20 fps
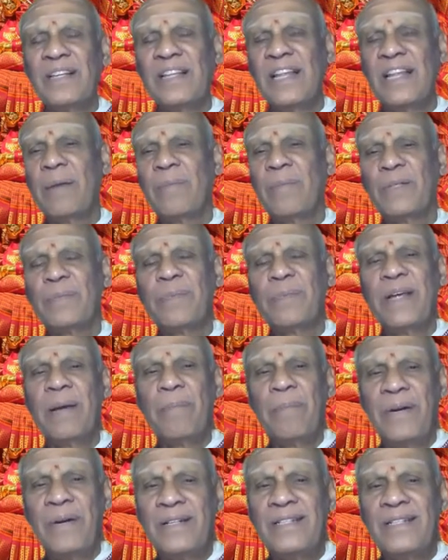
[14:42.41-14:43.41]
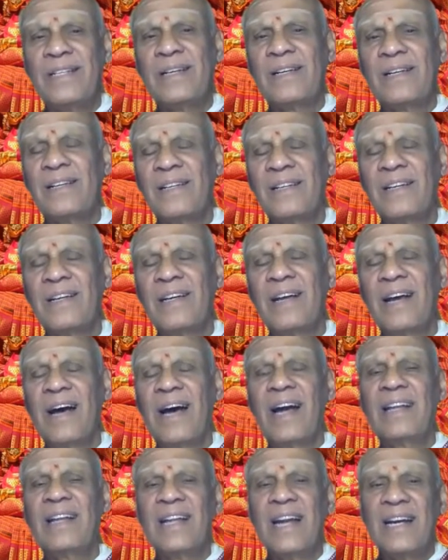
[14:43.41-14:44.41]
There must be a person
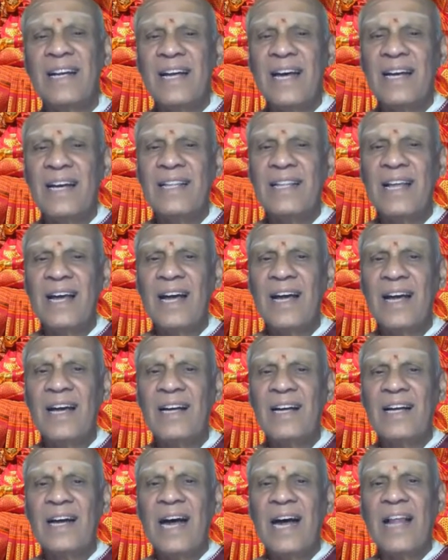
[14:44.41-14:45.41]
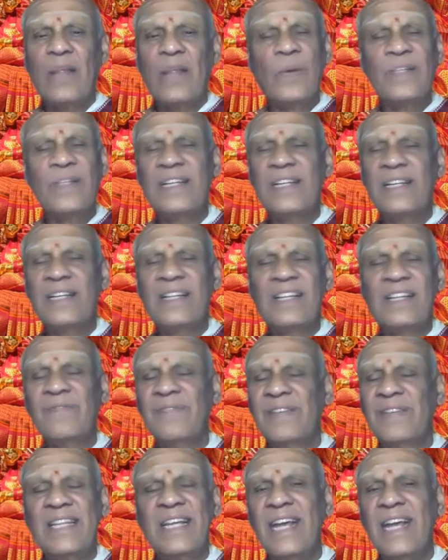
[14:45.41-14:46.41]
and that karta. Otherwise, this
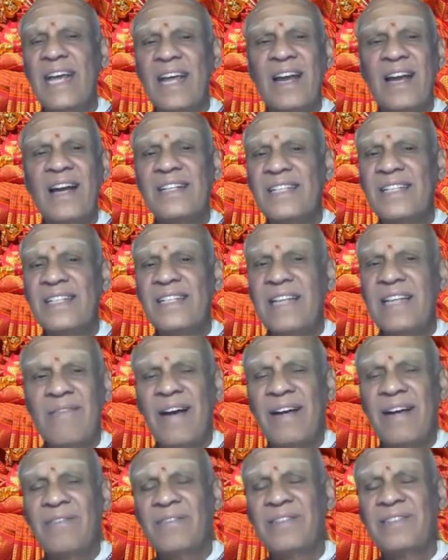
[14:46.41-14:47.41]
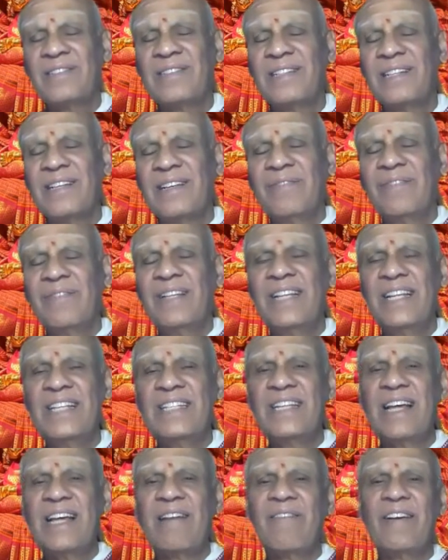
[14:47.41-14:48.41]
vidhi cannot survive. Vidhi
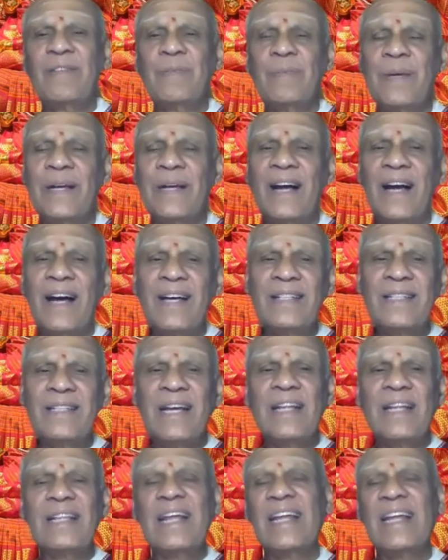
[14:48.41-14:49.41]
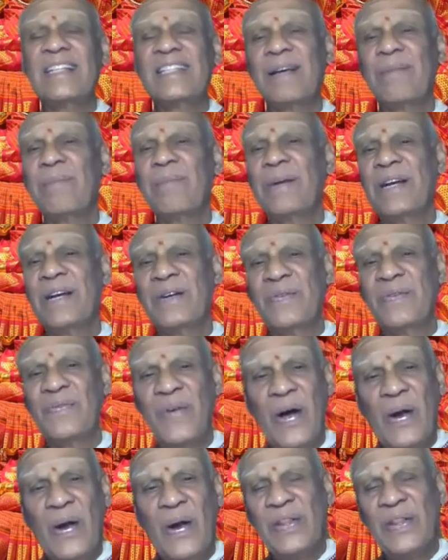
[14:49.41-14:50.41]
survives because there is somebody to
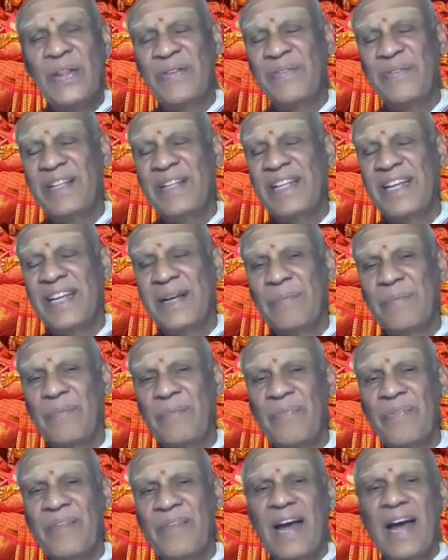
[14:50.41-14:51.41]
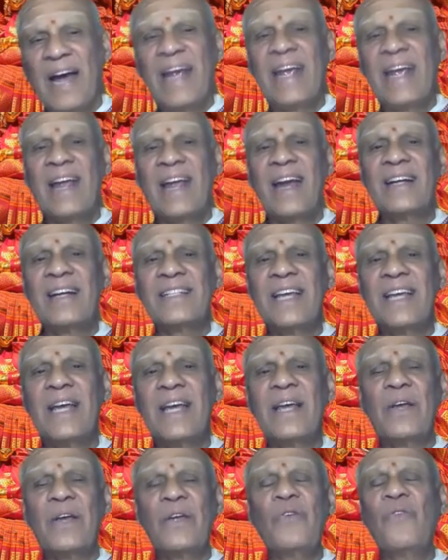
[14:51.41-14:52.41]
follow the vidhi. I cannot
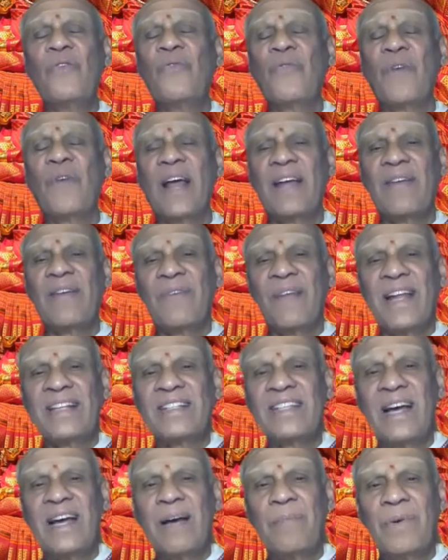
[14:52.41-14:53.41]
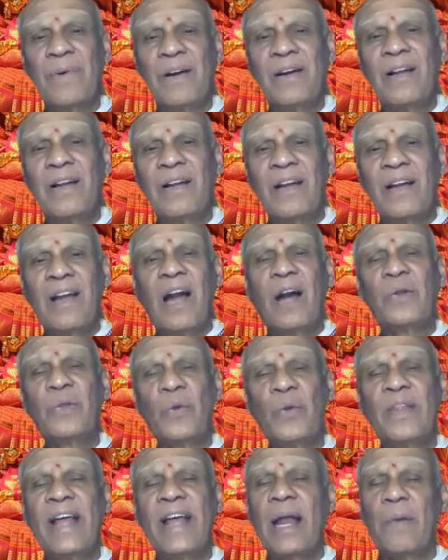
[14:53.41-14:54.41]
say you fly, for example, not
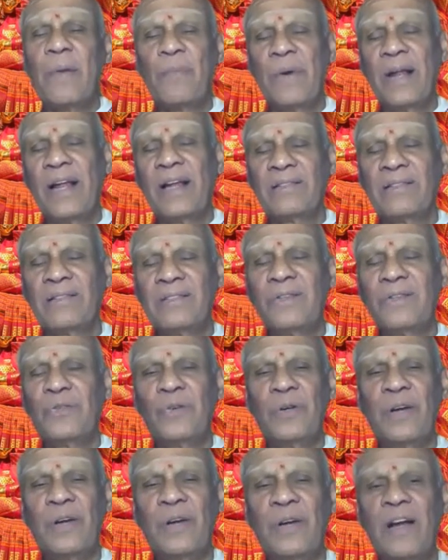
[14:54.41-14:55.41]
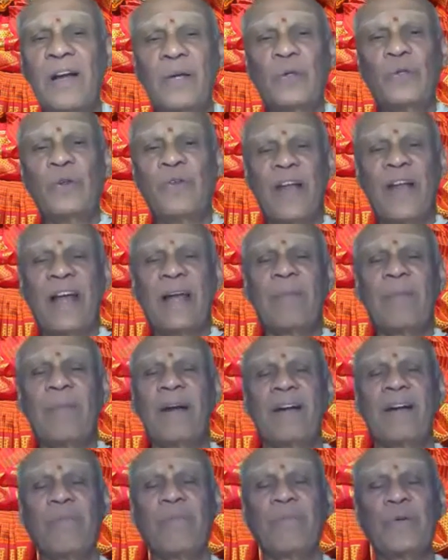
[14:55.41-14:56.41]
through the aeroplane. You should fly,
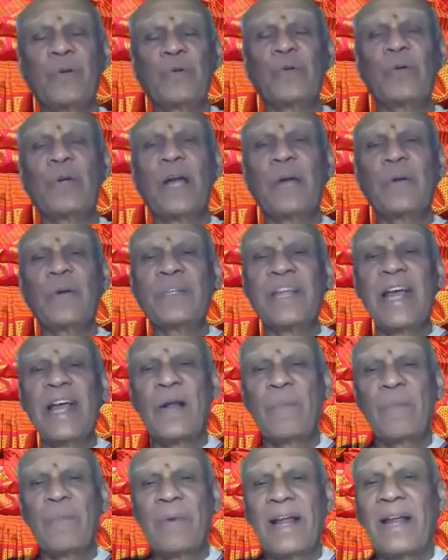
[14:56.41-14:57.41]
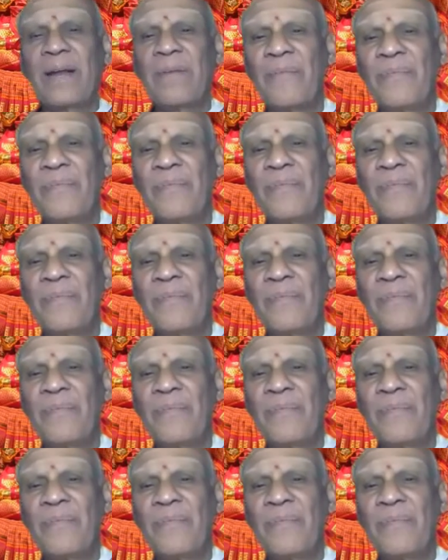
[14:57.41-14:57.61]
but you should not use an aeroplane.